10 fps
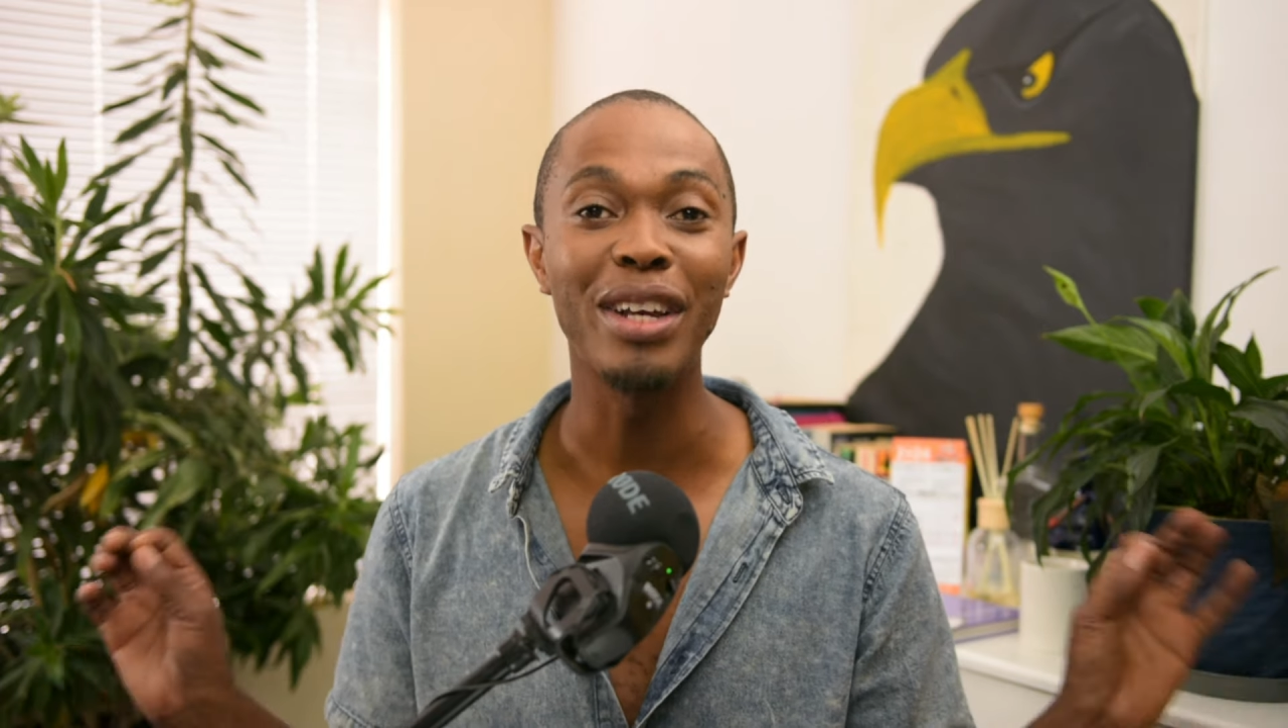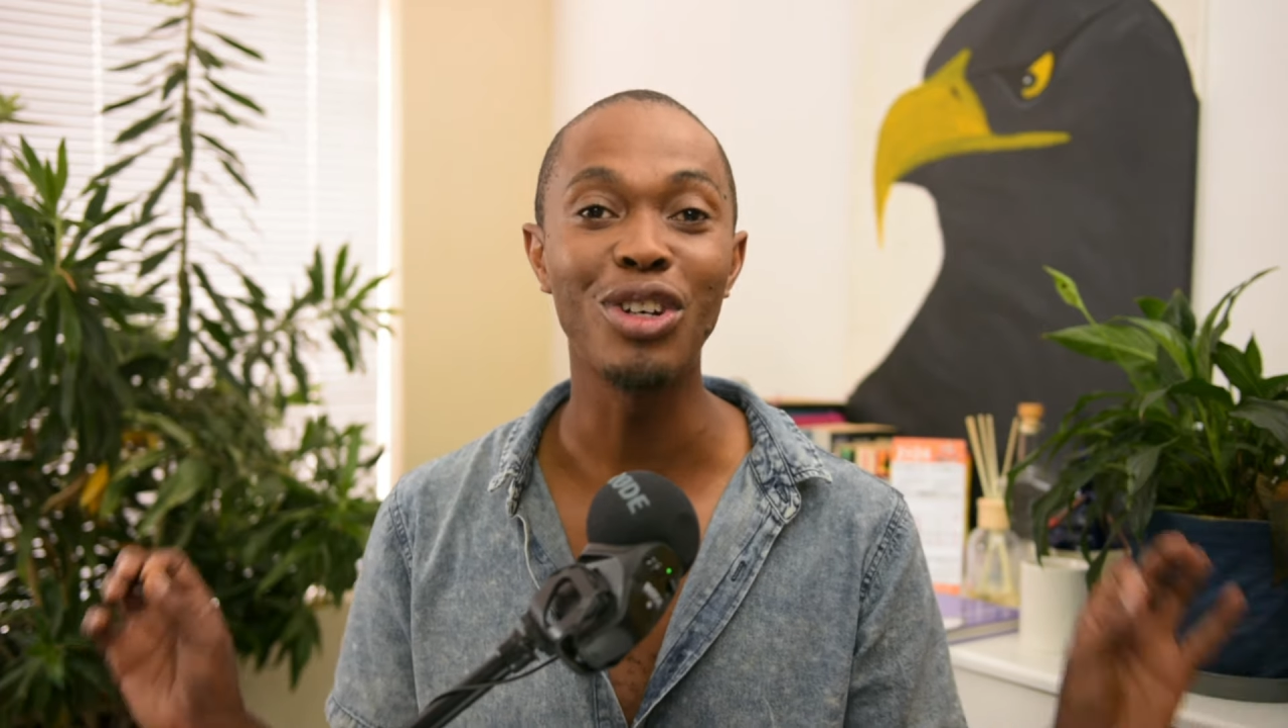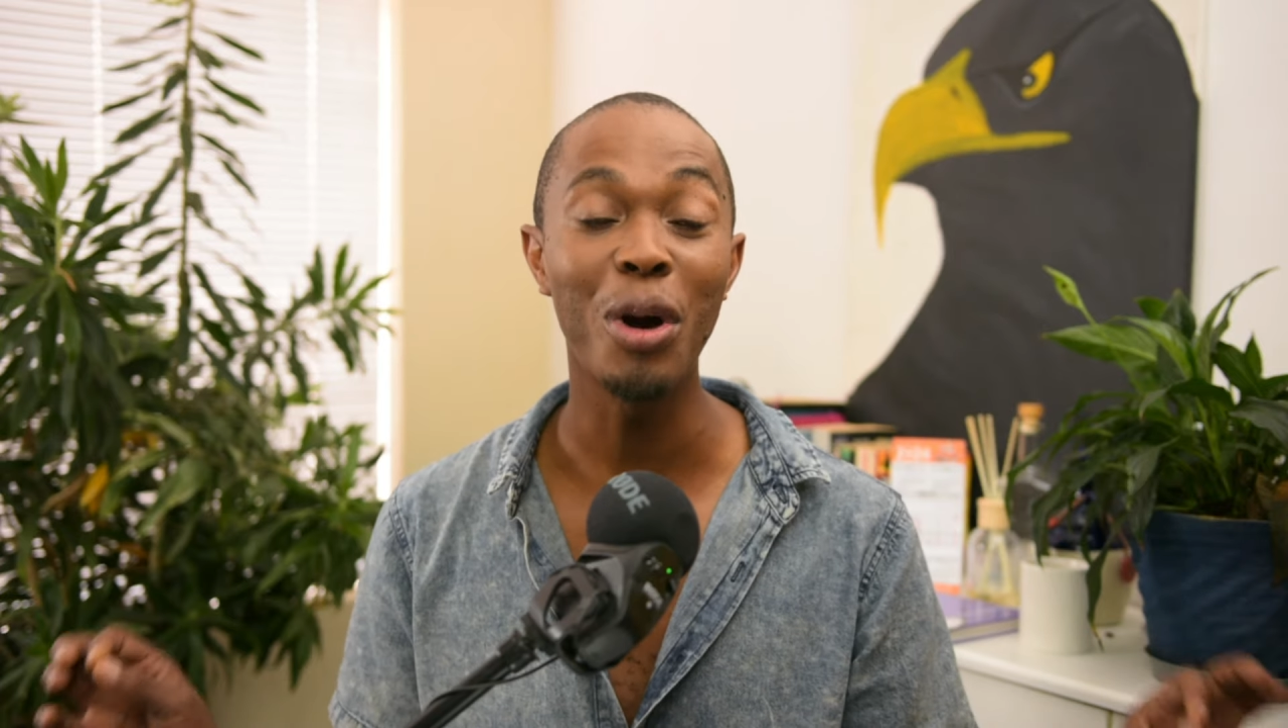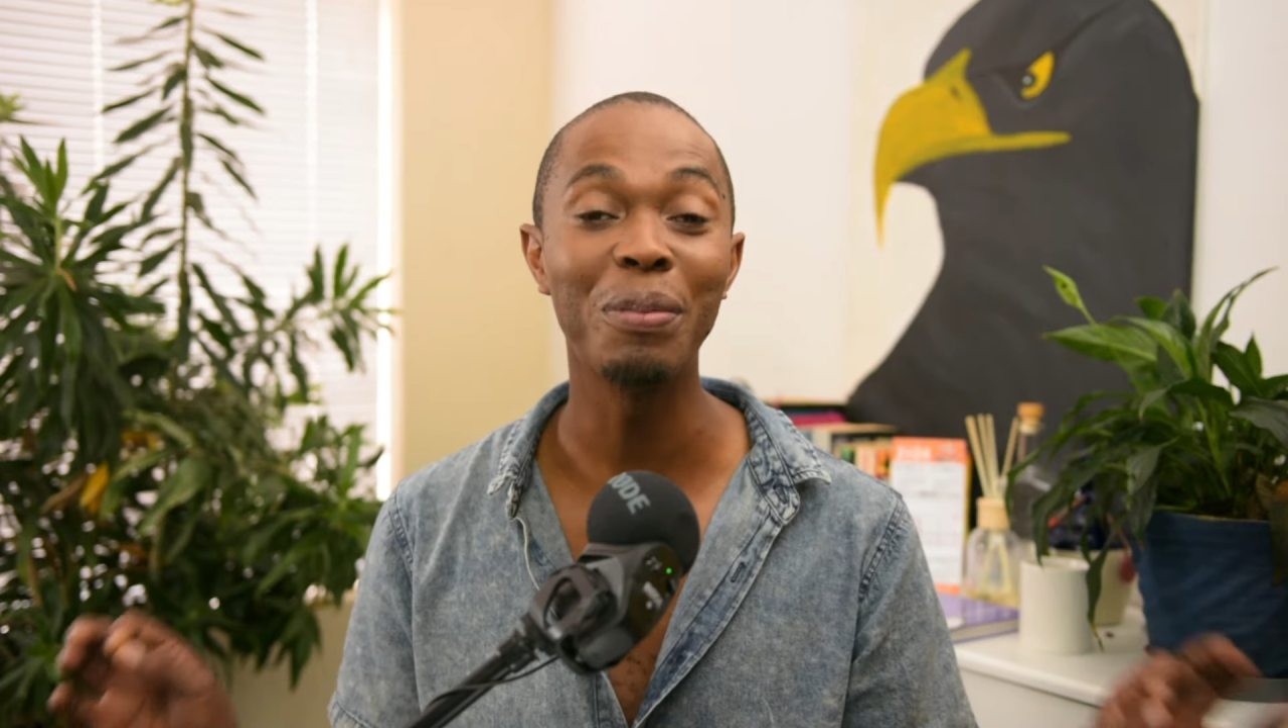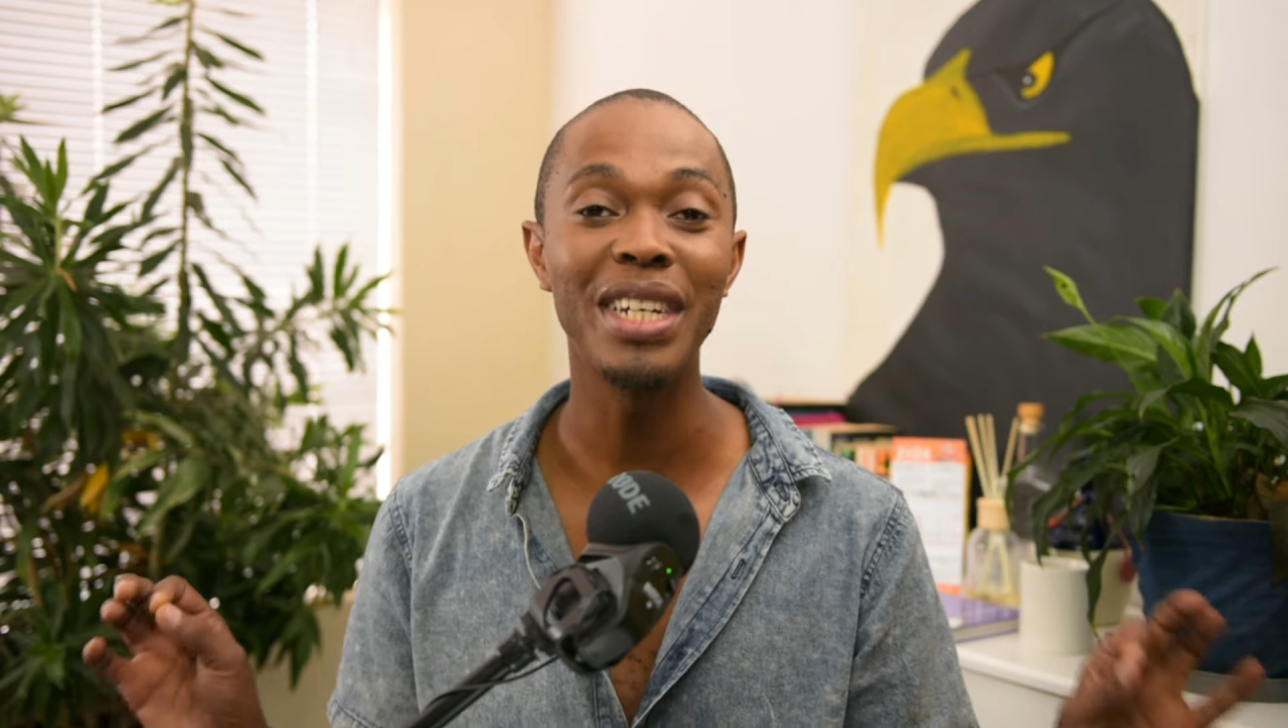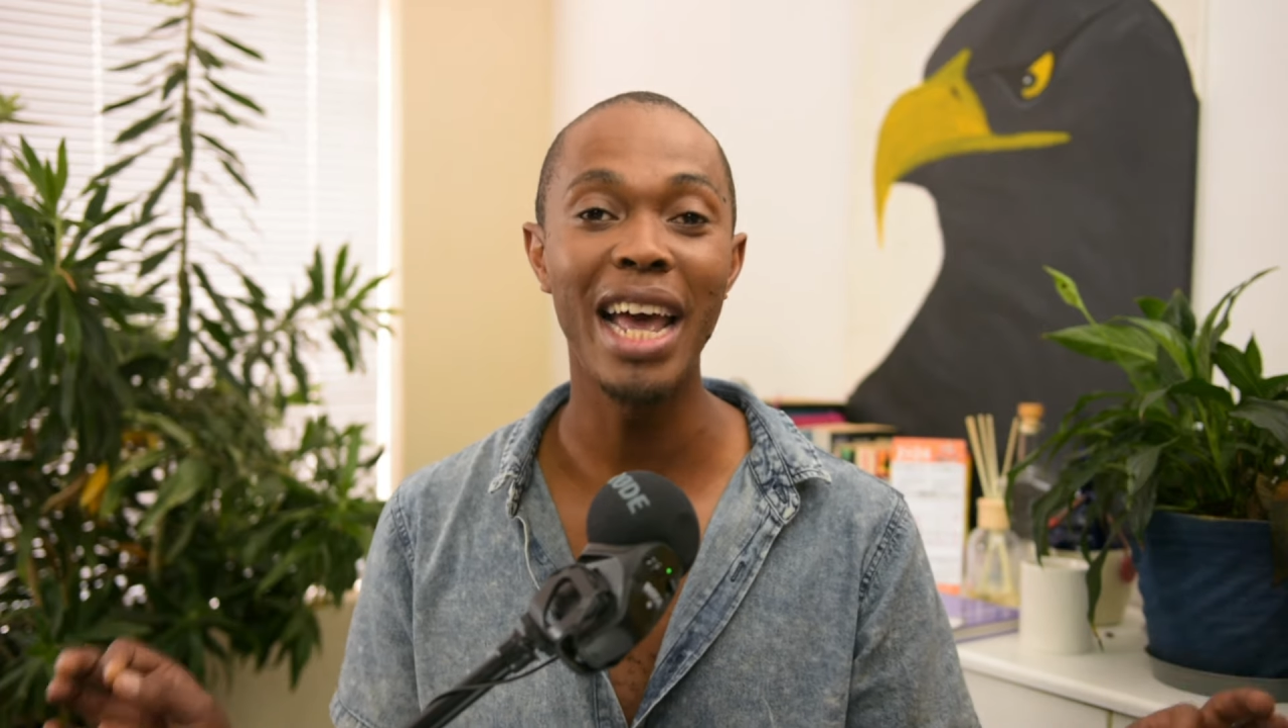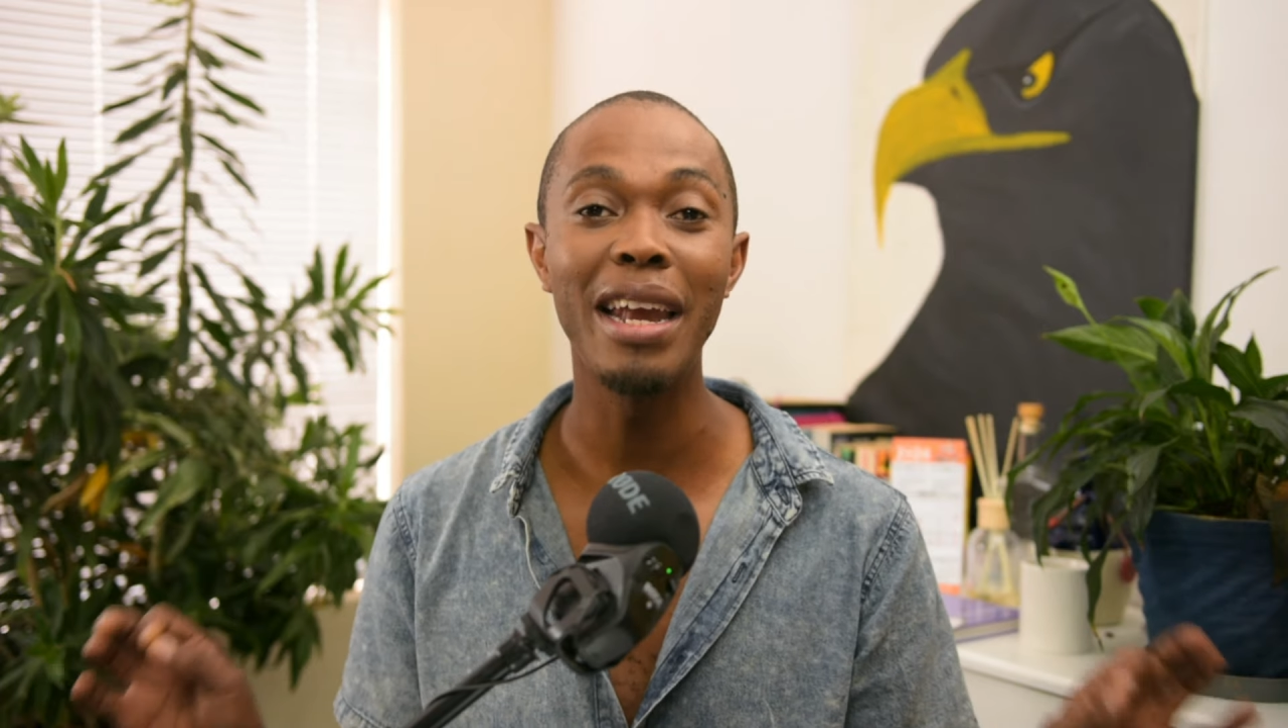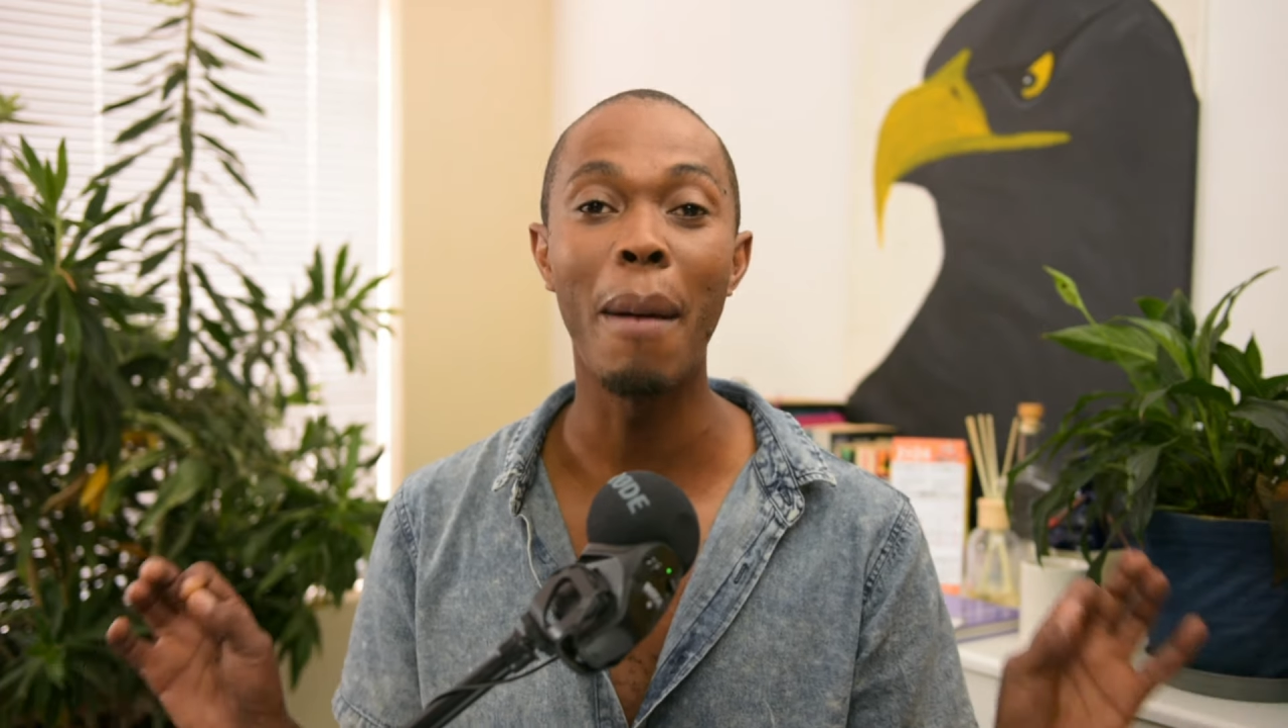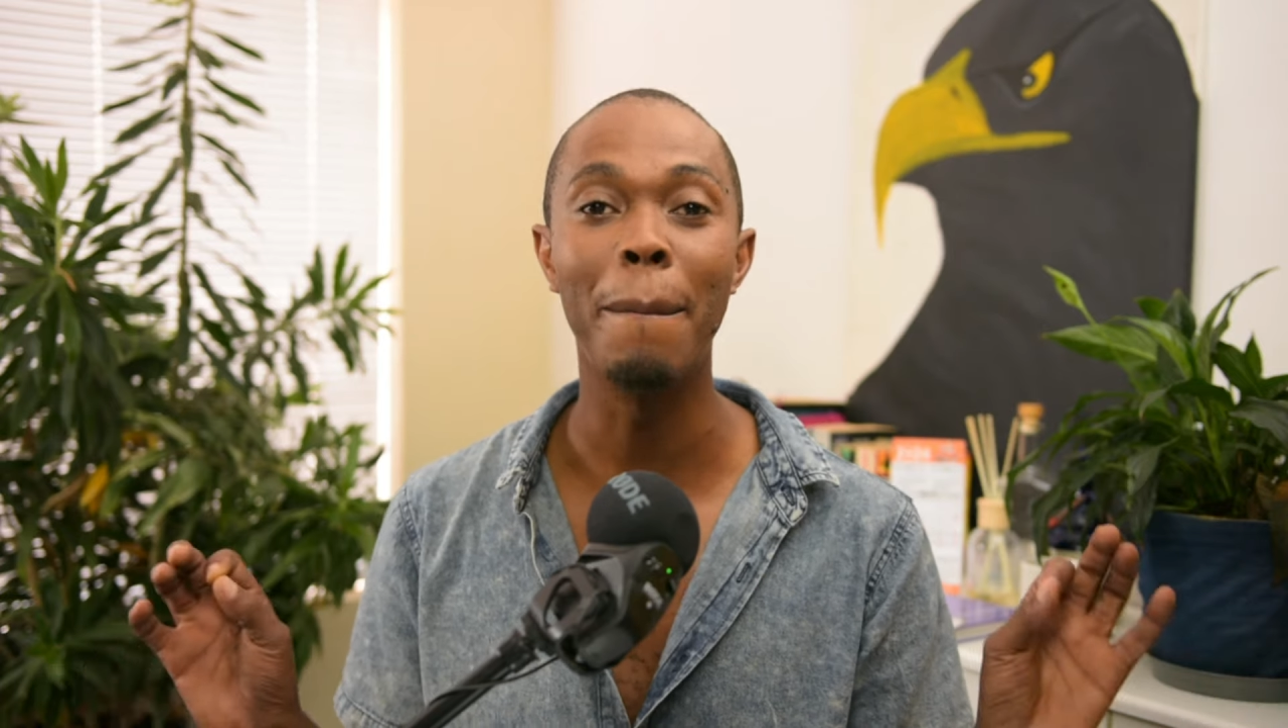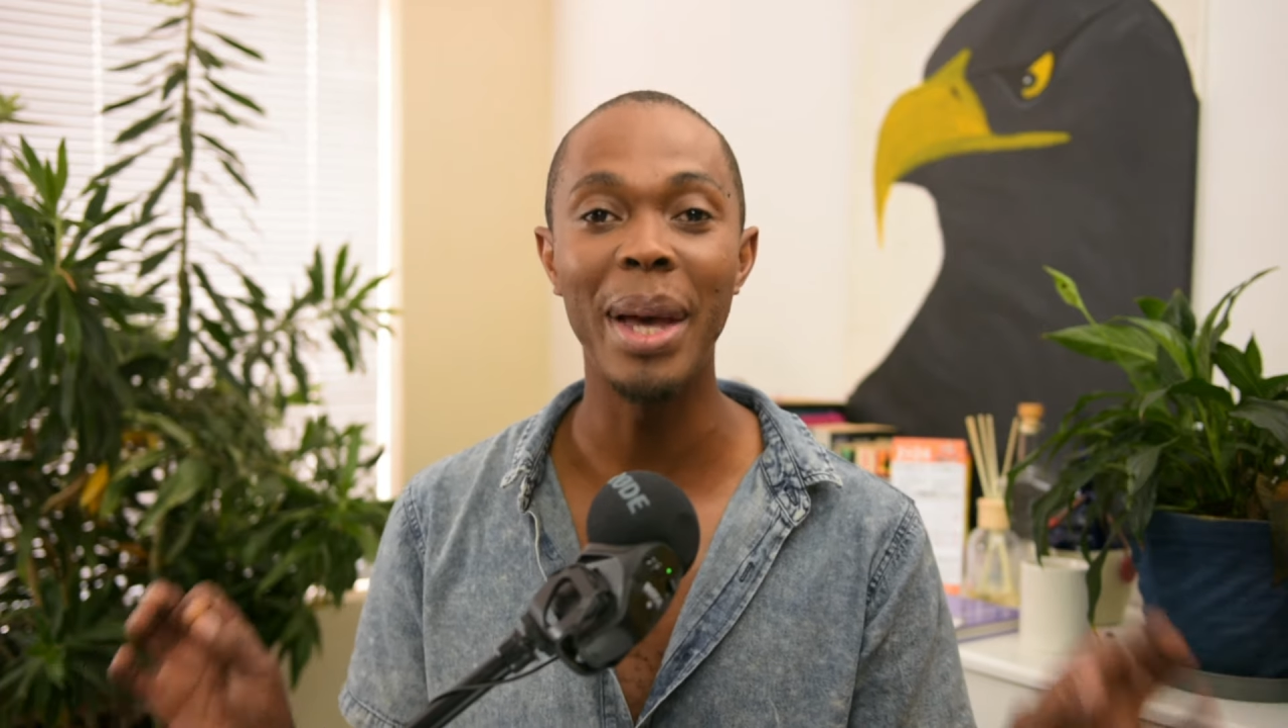top 10